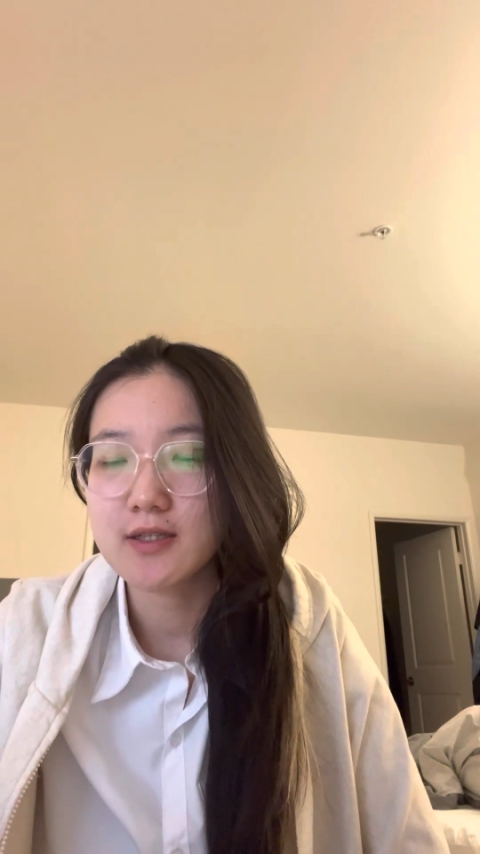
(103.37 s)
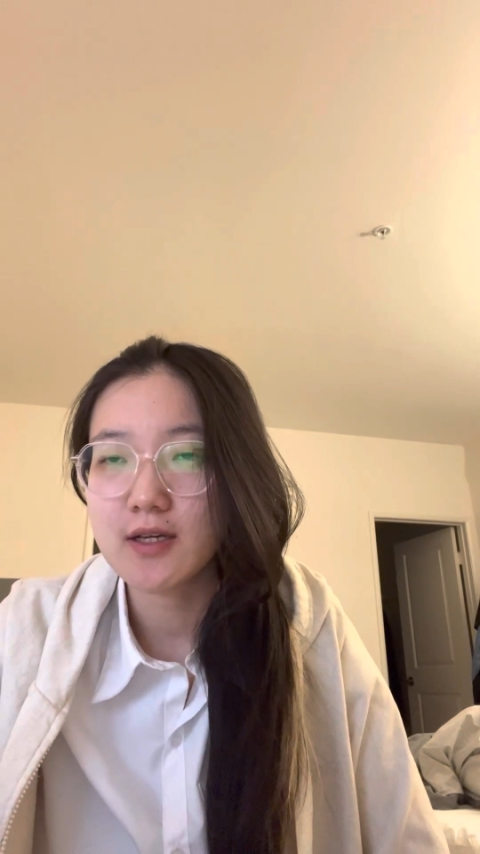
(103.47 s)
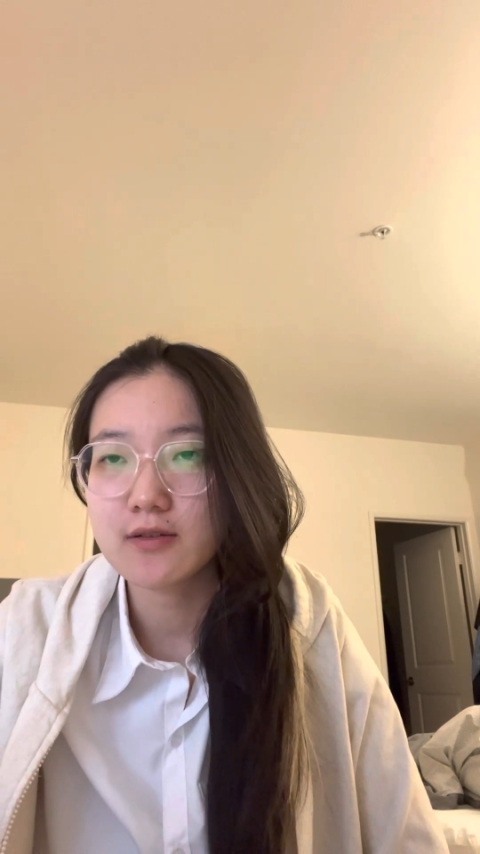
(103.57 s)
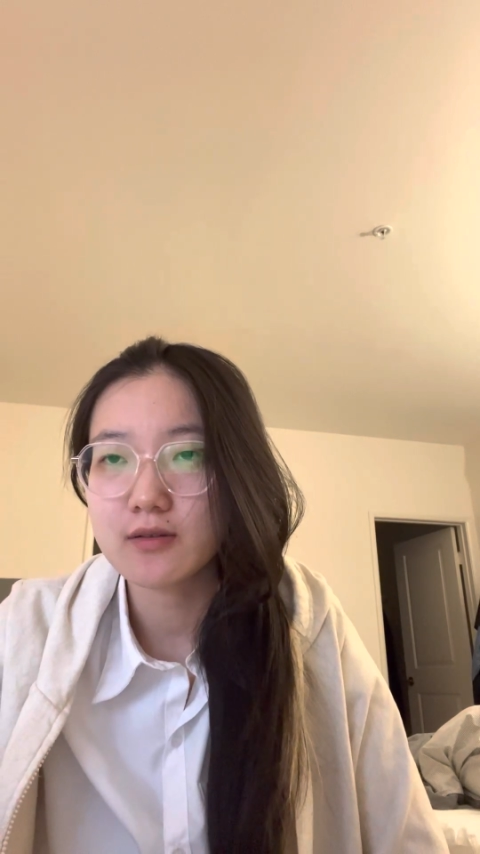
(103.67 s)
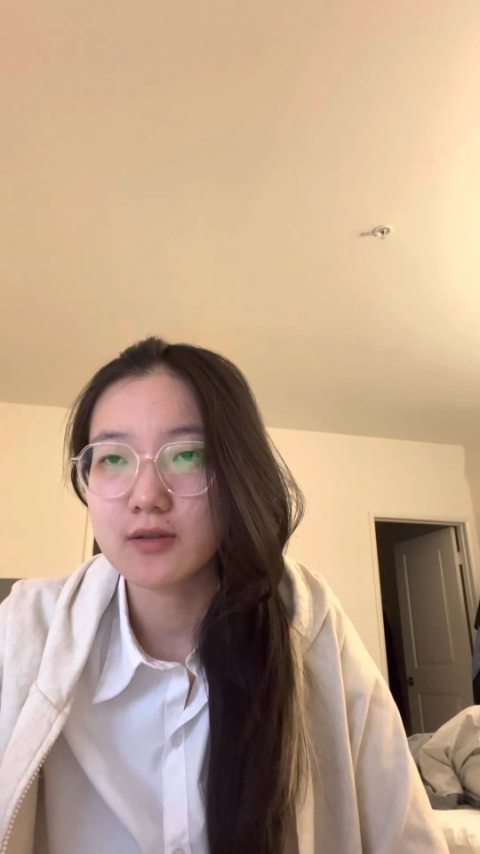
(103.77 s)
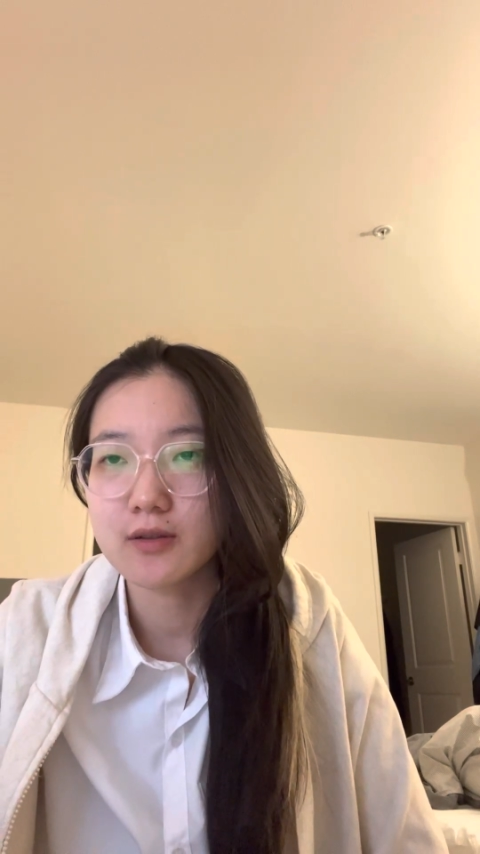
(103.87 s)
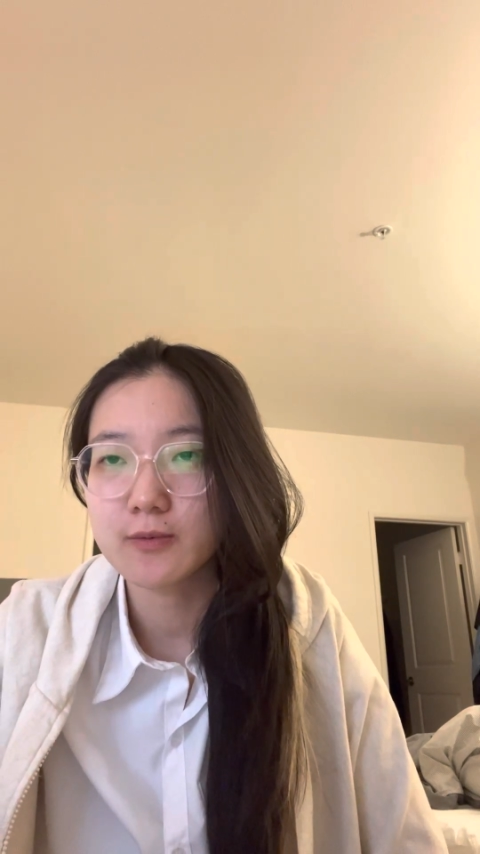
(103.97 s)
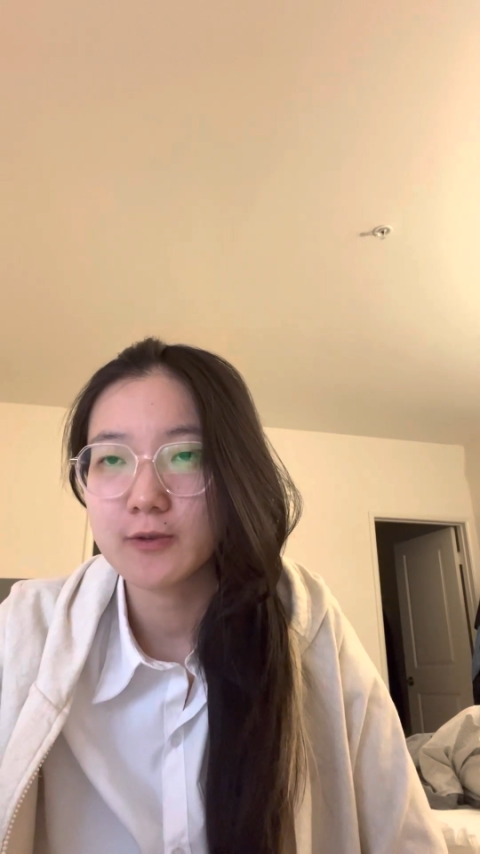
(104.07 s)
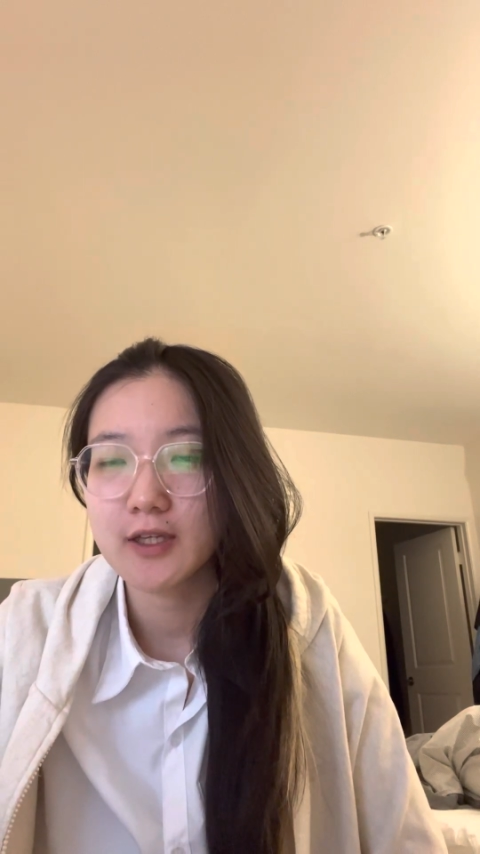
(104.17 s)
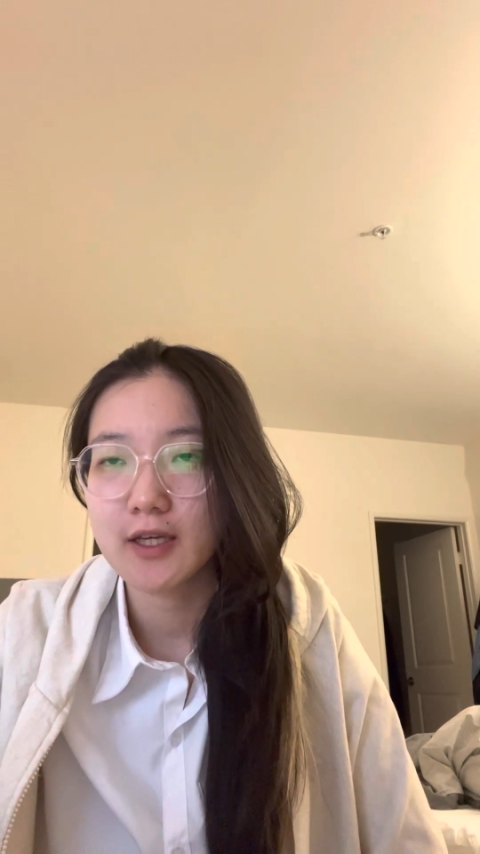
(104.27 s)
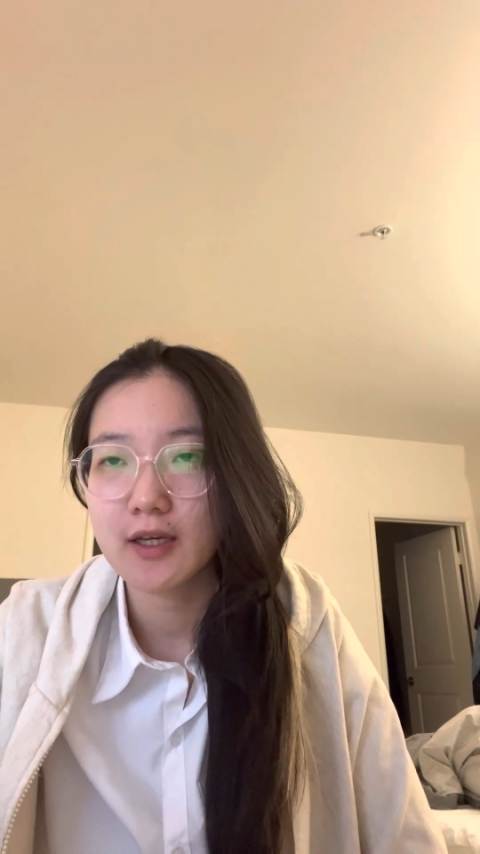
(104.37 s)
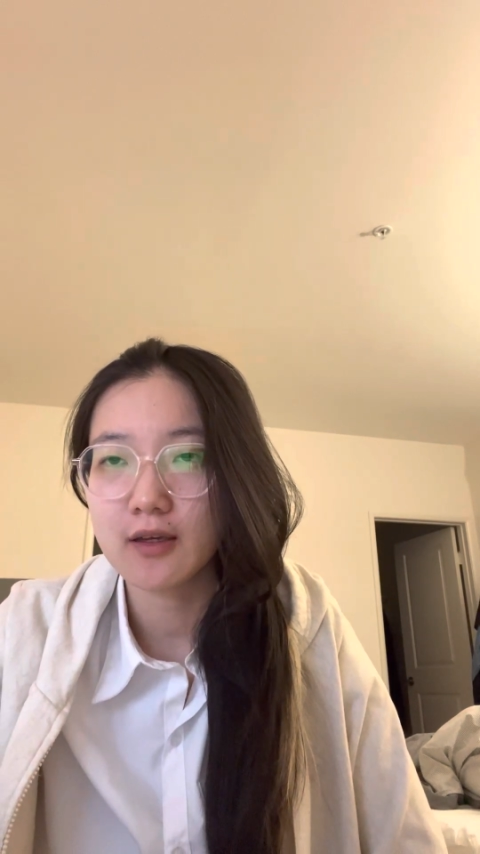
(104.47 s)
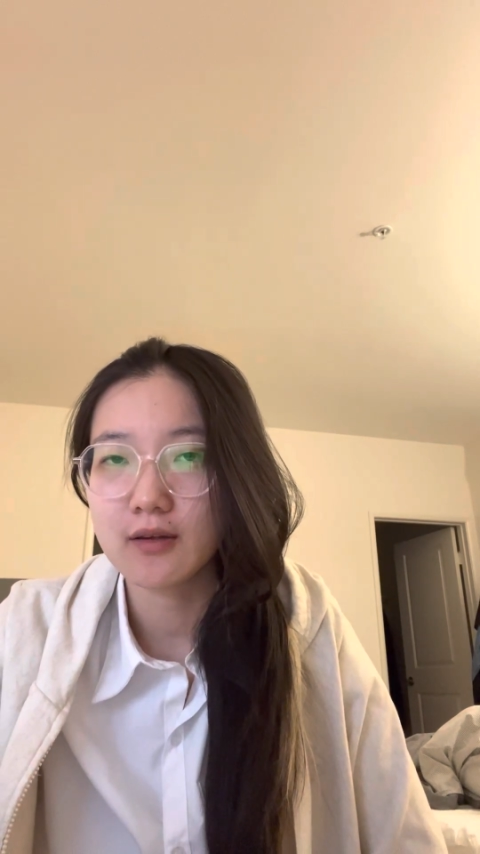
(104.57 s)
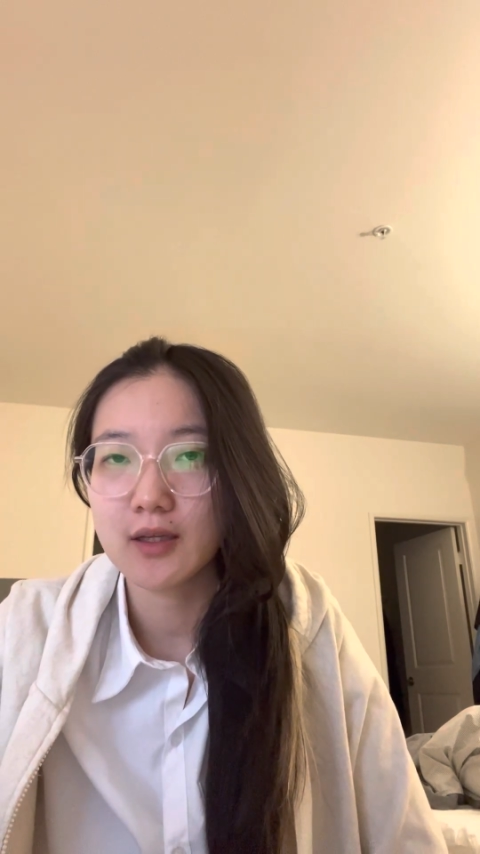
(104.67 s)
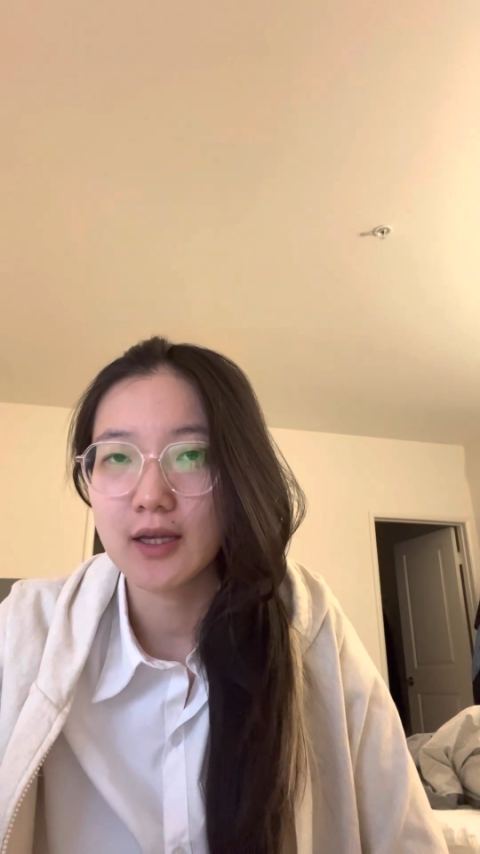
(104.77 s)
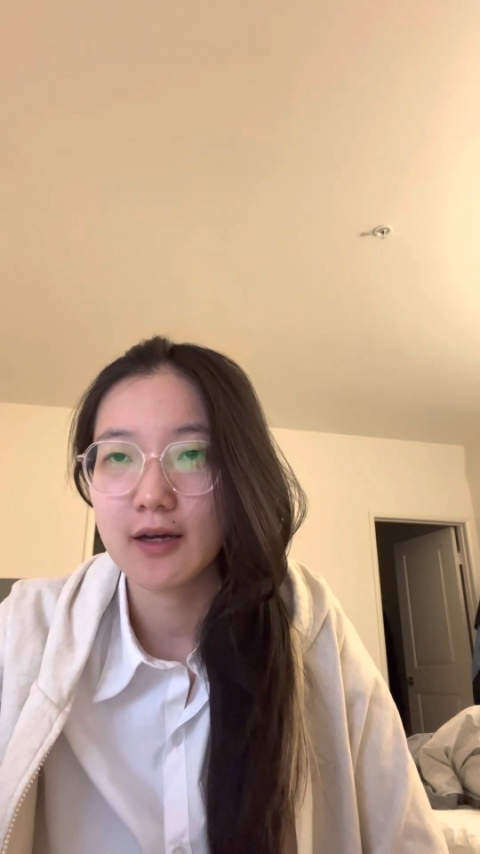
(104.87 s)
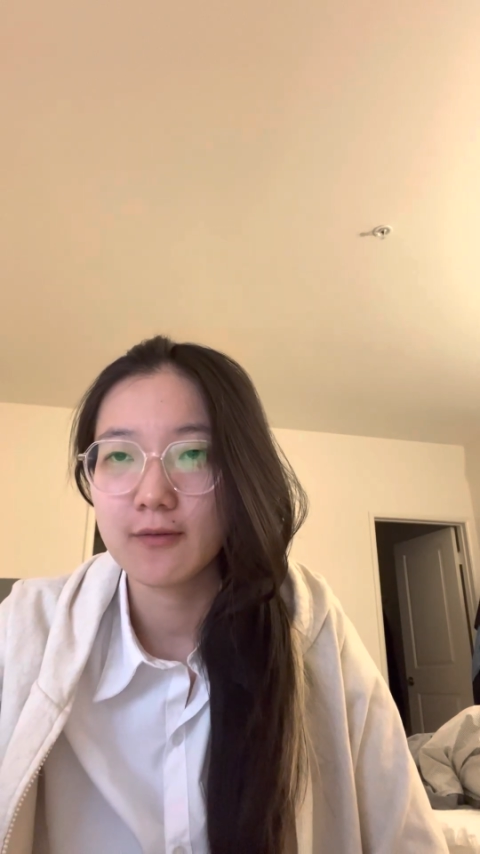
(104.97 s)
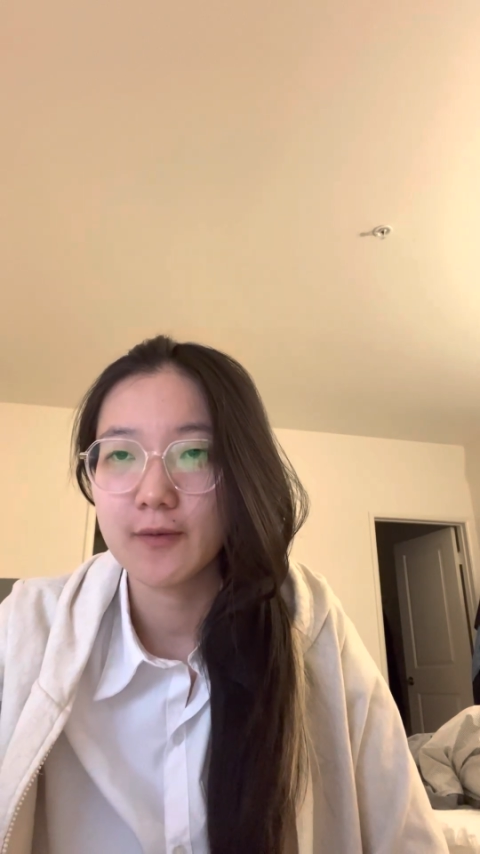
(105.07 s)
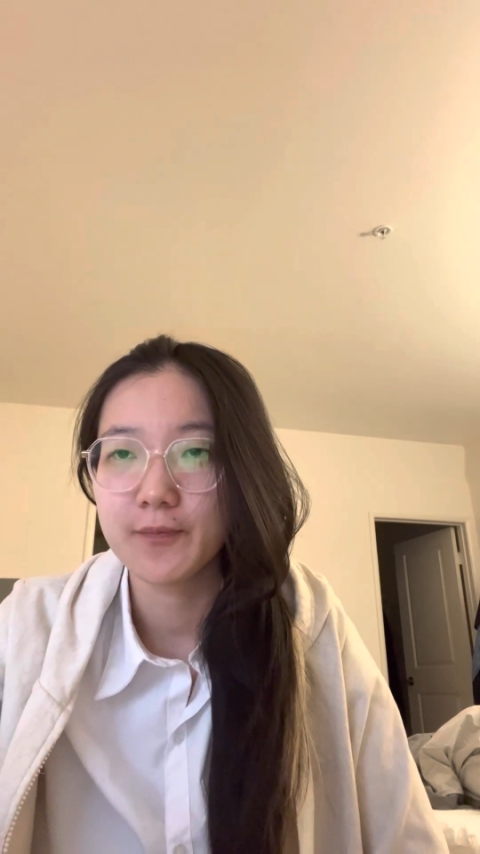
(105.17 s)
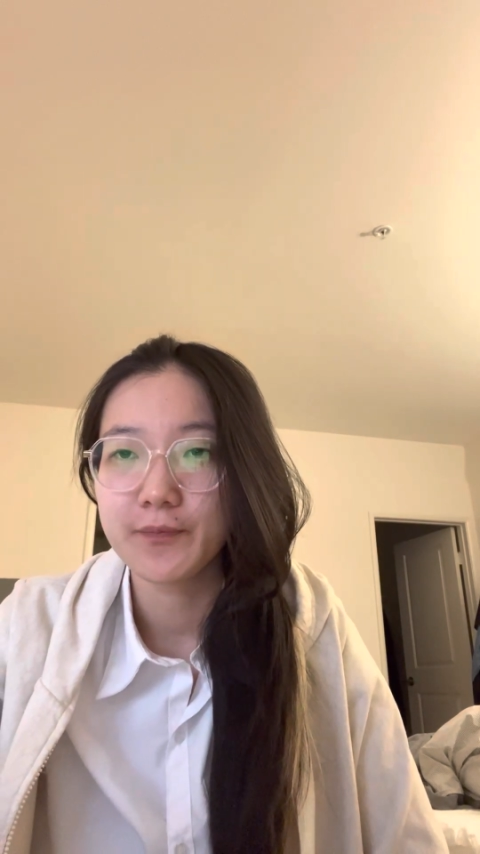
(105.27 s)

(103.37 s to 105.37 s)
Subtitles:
this group is 11.